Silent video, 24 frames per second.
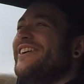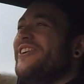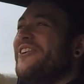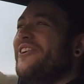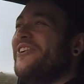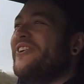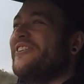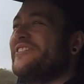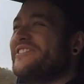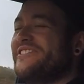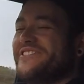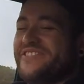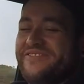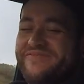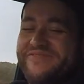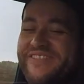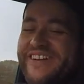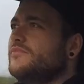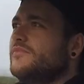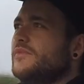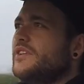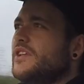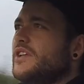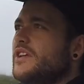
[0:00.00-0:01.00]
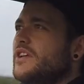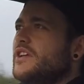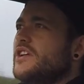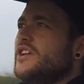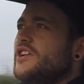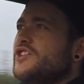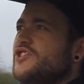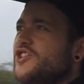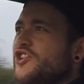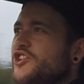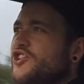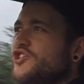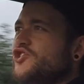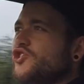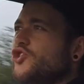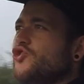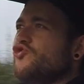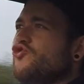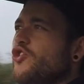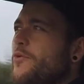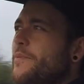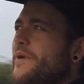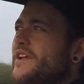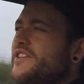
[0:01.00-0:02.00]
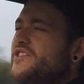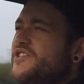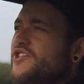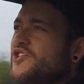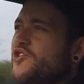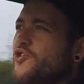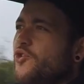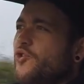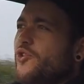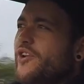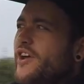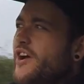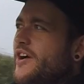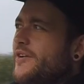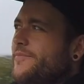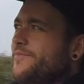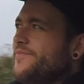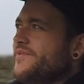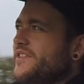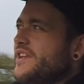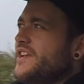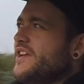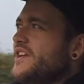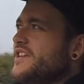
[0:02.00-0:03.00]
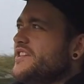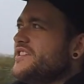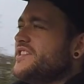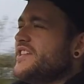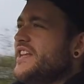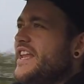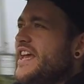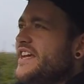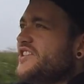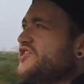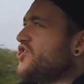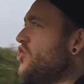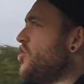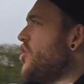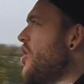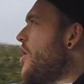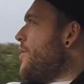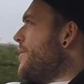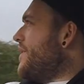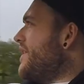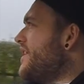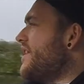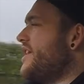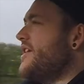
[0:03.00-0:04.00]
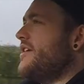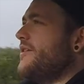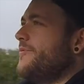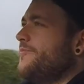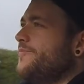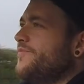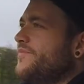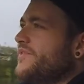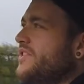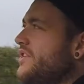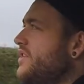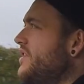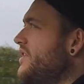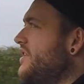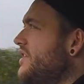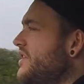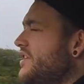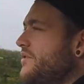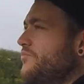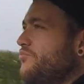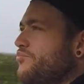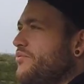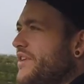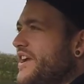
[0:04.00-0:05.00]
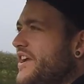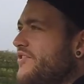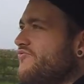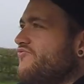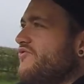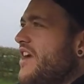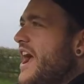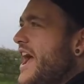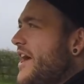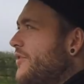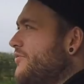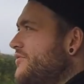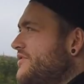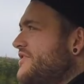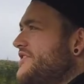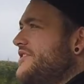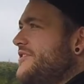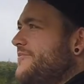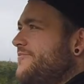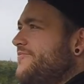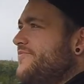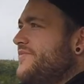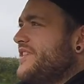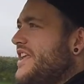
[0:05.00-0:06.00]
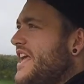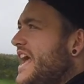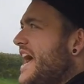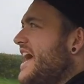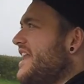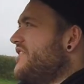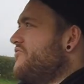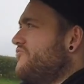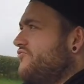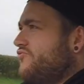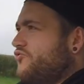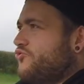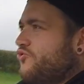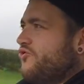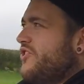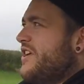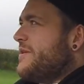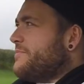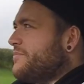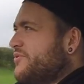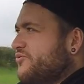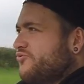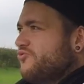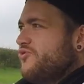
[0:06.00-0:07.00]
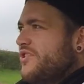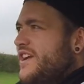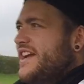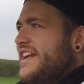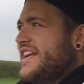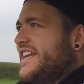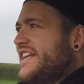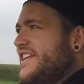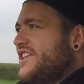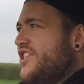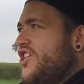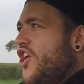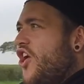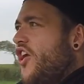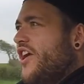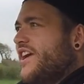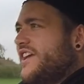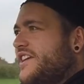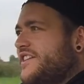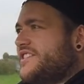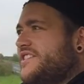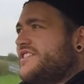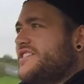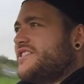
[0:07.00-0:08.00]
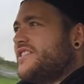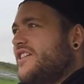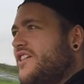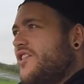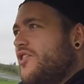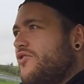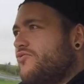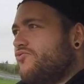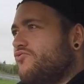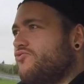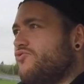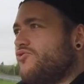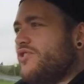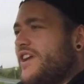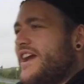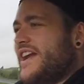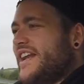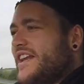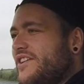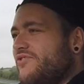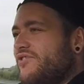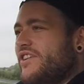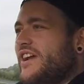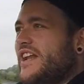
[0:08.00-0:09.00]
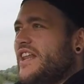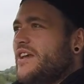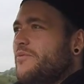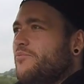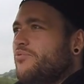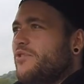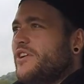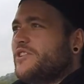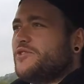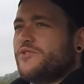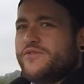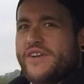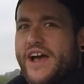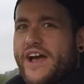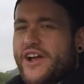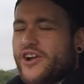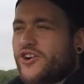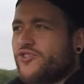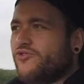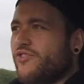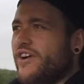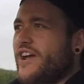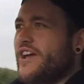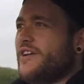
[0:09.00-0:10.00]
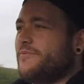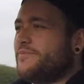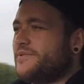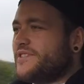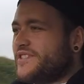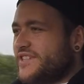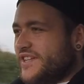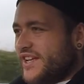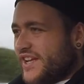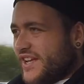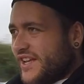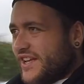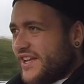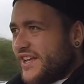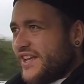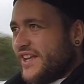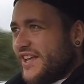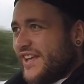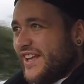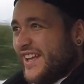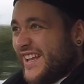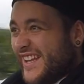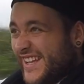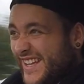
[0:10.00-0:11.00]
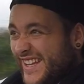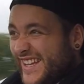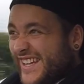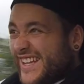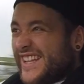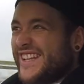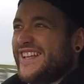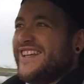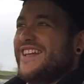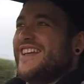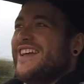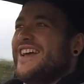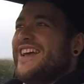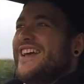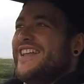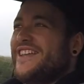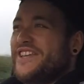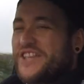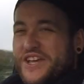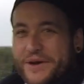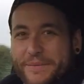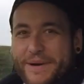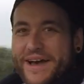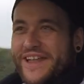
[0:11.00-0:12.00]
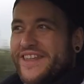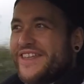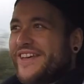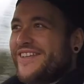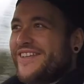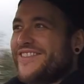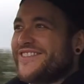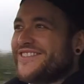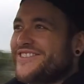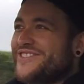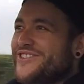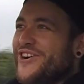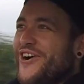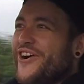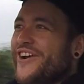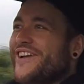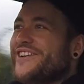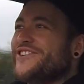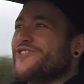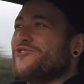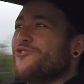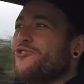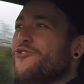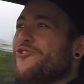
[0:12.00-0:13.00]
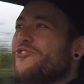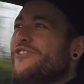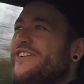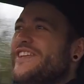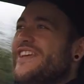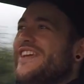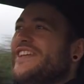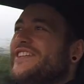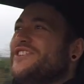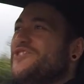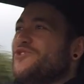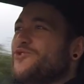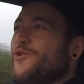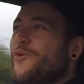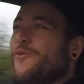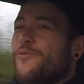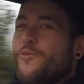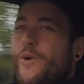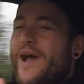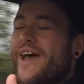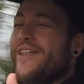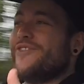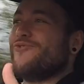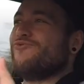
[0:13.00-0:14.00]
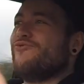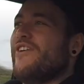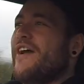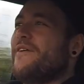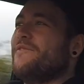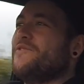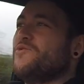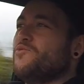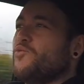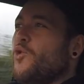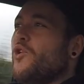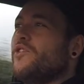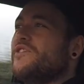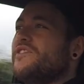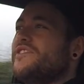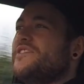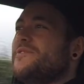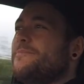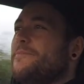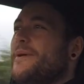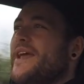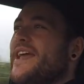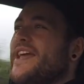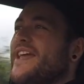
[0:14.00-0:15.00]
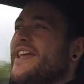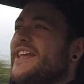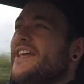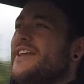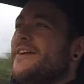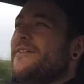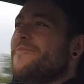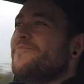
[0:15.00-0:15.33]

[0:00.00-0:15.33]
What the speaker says: Awesome. So you can sort of drop it into the corner, select lower gear, bring it round, and it grips really nice. Really, really impressed with how it grips. You come out the other side, you're already in sort of where the revs want to be.